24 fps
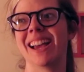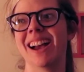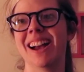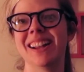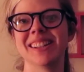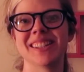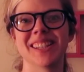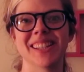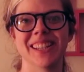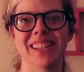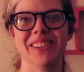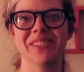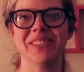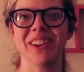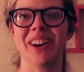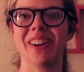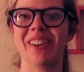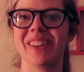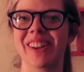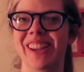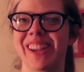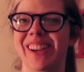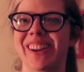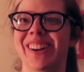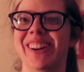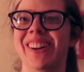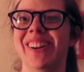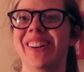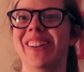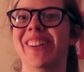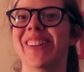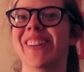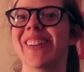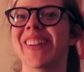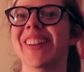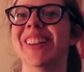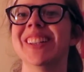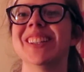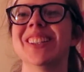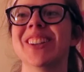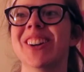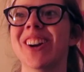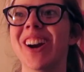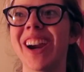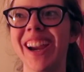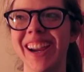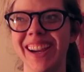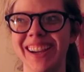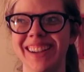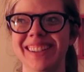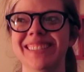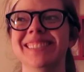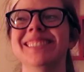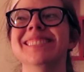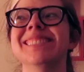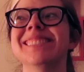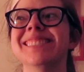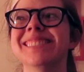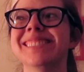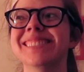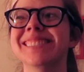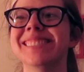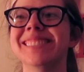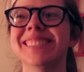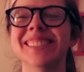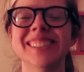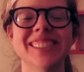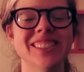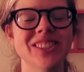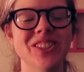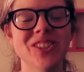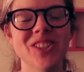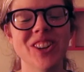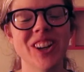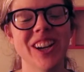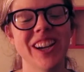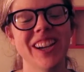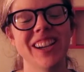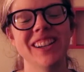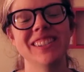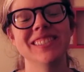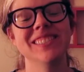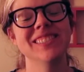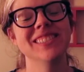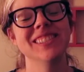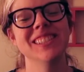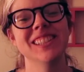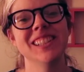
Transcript: I got to live out here. It's great. so great.